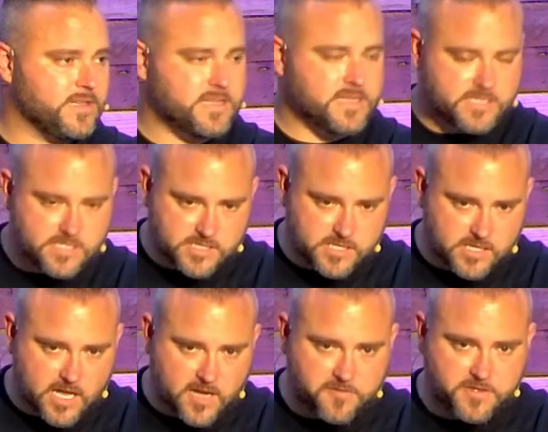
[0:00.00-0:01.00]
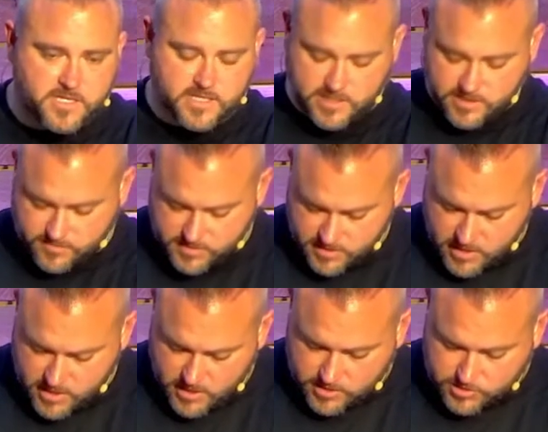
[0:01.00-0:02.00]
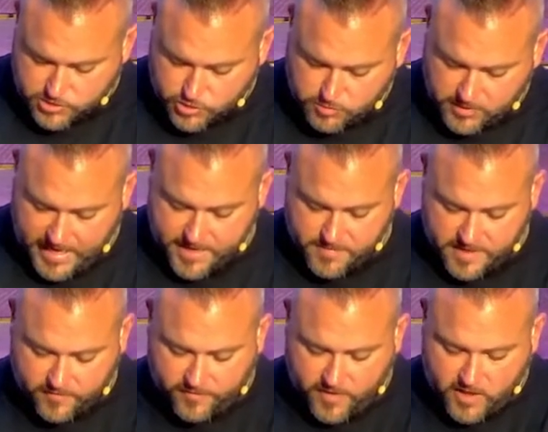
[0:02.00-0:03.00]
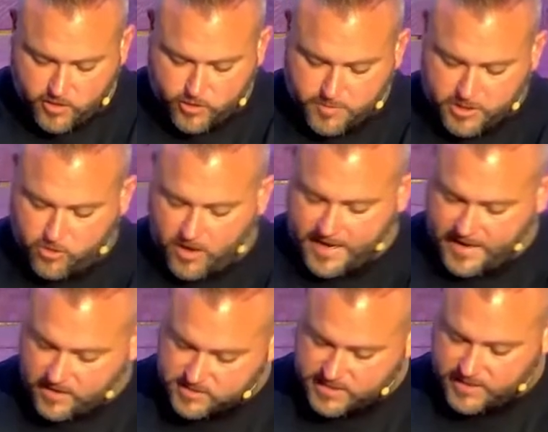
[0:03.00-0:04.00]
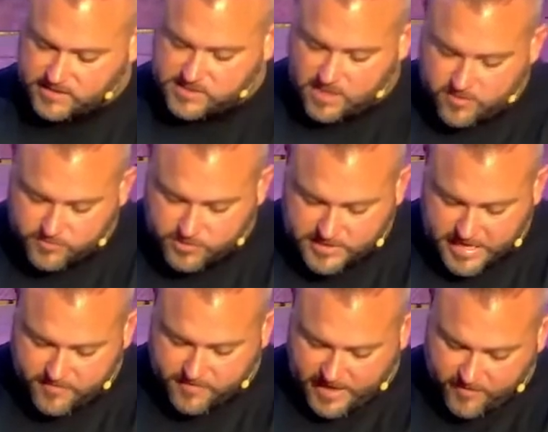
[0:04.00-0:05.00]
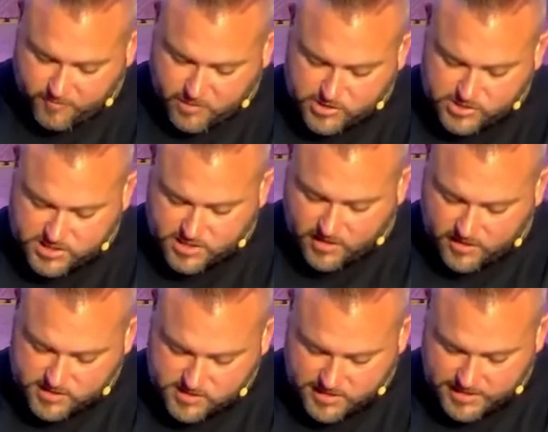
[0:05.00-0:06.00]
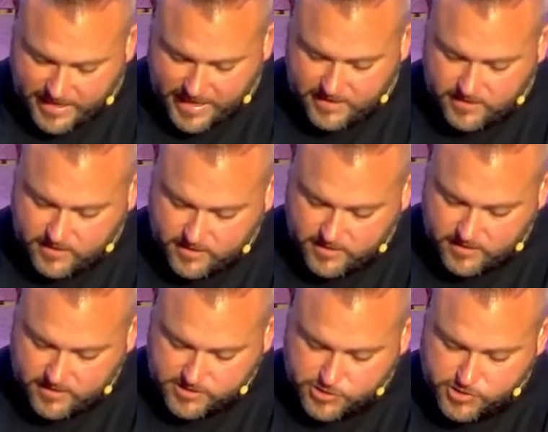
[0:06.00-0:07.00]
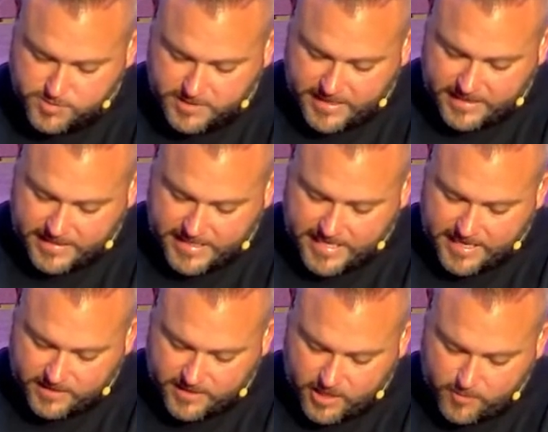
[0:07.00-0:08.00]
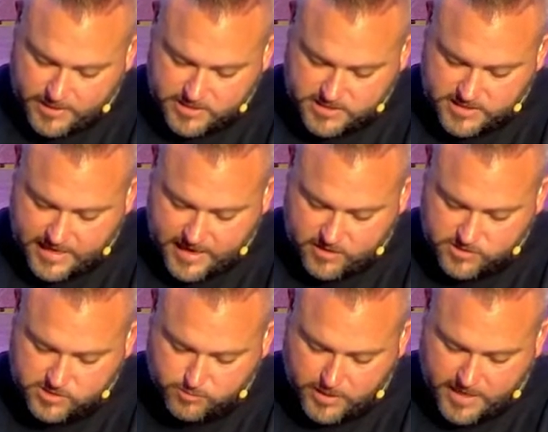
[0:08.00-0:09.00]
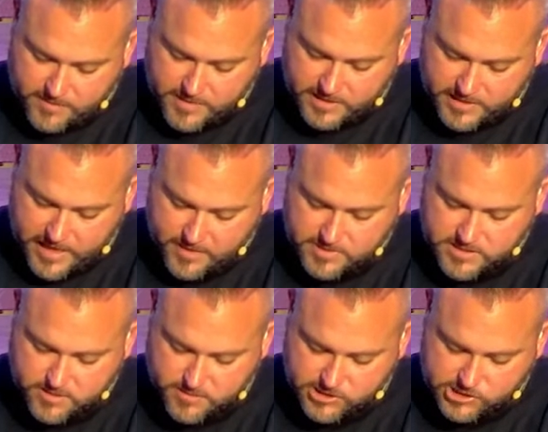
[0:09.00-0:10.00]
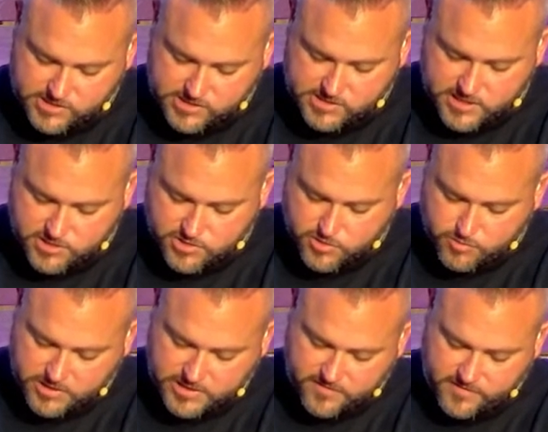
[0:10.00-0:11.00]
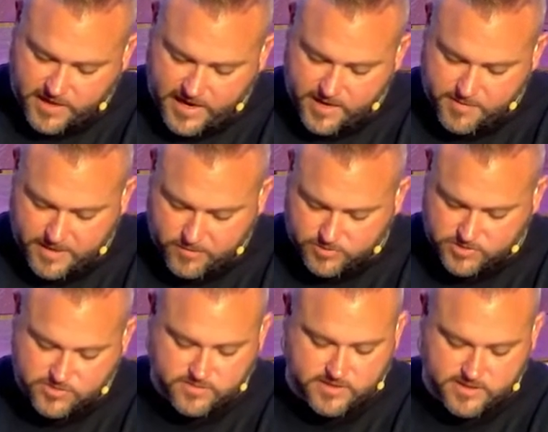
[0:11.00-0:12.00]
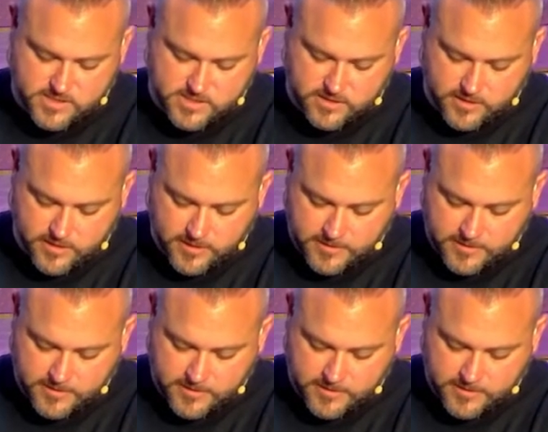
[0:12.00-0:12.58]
And this is the life that he lives. Two blind men followed him and cried out, saying, "Son of David, have mercy on us." And he had come into the house. The blind men came to him, and Jesus said, "Do you believe that I am able to do this?"